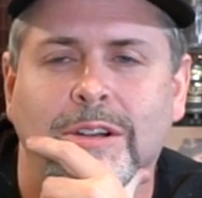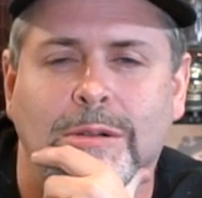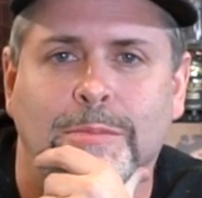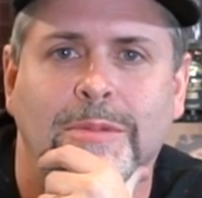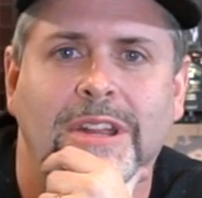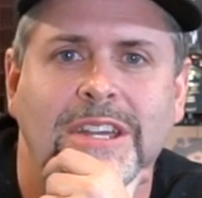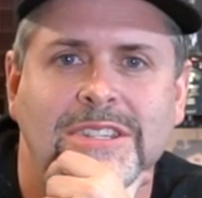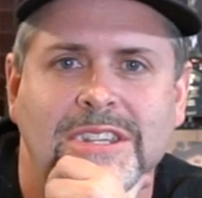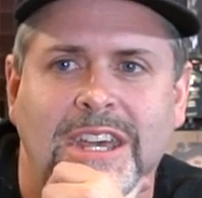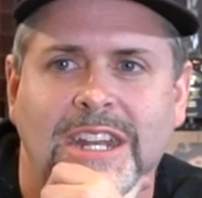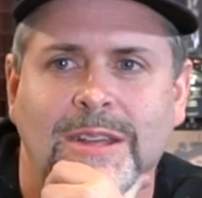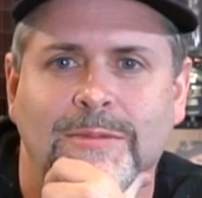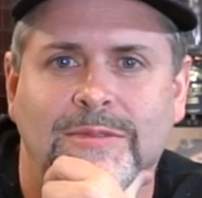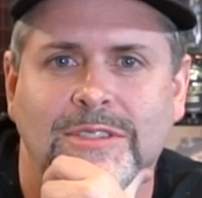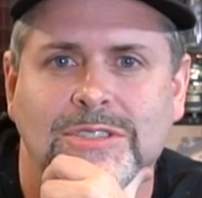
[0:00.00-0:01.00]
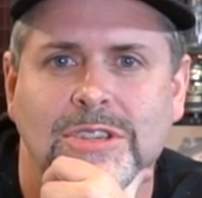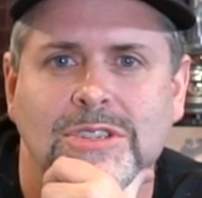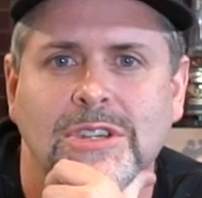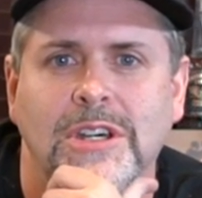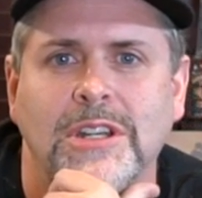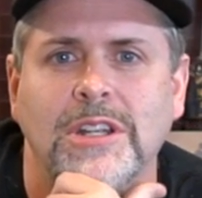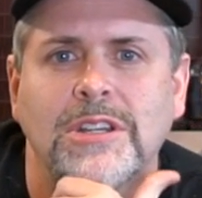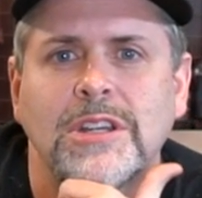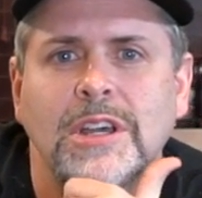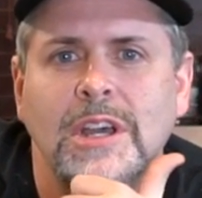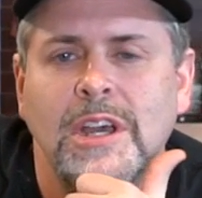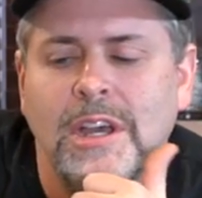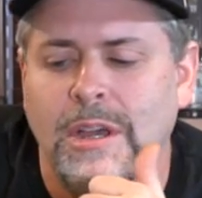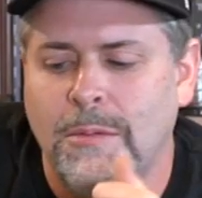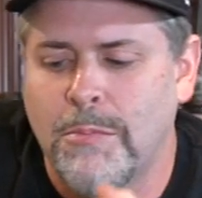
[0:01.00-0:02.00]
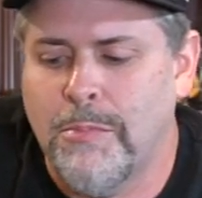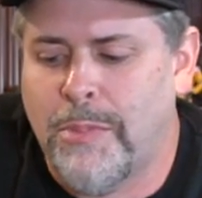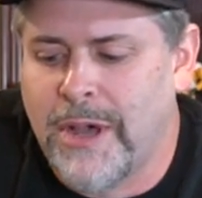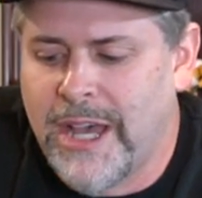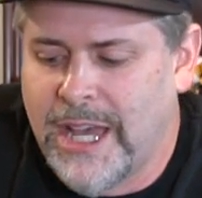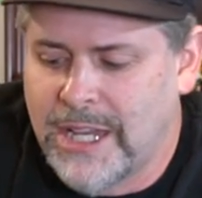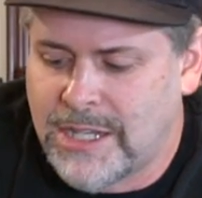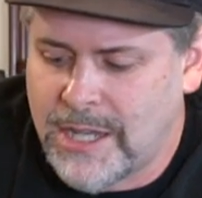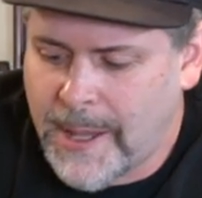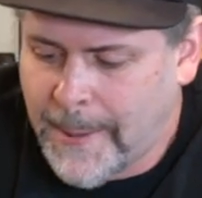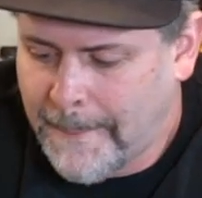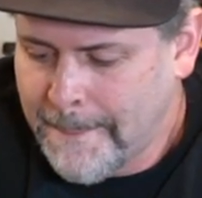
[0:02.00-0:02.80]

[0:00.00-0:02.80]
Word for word: or place that emphasis on it. But